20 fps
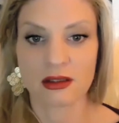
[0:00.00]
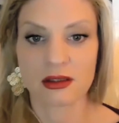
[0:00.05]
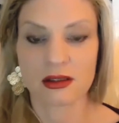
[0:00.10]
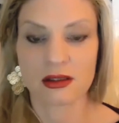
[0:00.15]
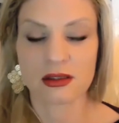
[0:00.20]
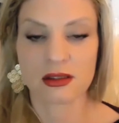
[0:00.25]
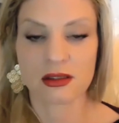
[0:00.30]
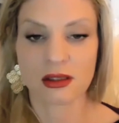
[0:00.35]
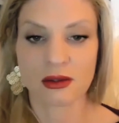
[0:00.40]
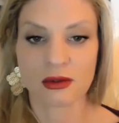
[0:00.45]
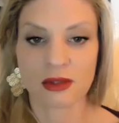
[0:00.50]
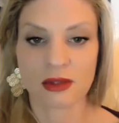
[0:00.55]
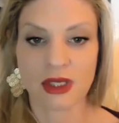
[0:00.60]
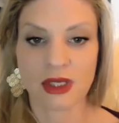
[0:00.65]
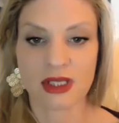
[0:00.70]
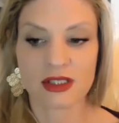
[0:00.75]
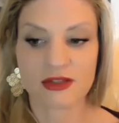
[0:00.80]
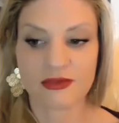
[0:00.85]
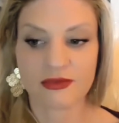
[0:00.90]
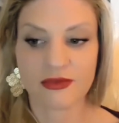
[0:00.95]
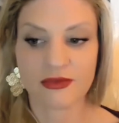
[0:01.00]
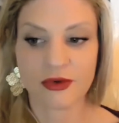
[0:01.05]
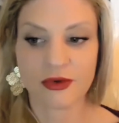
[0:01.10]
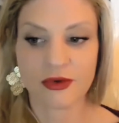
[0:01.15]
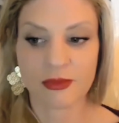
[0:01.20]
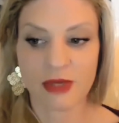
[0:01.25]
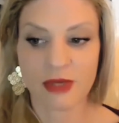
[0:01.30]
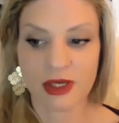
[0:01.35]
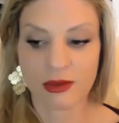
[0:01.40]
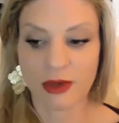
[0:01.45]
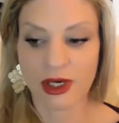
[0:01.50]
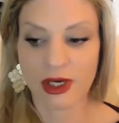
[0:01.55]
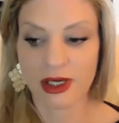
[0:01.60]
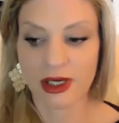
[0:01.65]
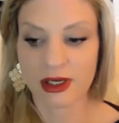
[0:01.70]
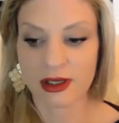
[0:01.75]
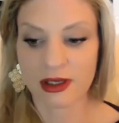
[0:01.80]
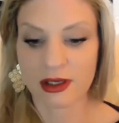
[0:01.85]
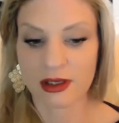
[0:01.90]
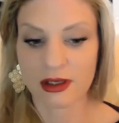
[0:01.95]
Yeah. So that's for me
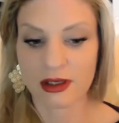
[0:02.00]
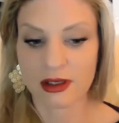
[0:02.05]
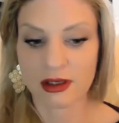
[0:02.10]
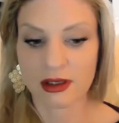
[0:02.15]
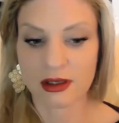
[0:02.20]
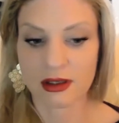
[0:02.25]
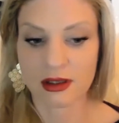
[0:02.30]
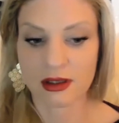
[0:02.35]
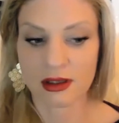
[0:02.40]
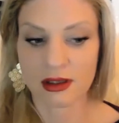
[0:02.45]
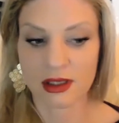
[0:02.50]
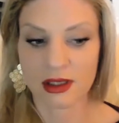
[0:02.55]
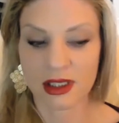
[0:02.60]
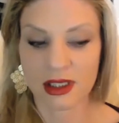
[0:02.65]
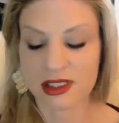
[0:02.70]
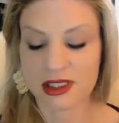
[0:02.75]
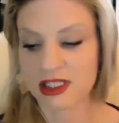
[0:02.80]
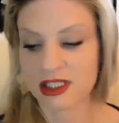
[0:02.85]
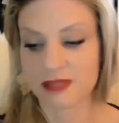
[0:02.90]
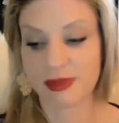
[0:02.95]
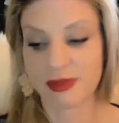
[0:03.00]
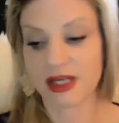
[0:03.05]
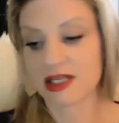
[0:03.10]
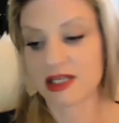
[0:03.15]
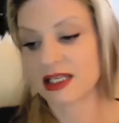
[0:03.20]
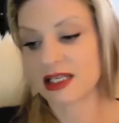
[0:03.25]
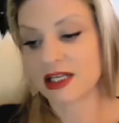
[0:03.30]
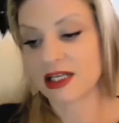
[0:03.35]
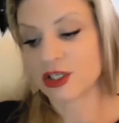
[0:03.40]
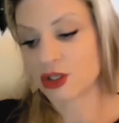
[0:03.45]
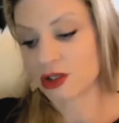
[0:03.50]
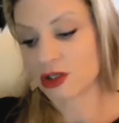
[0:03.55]
why it's been essential.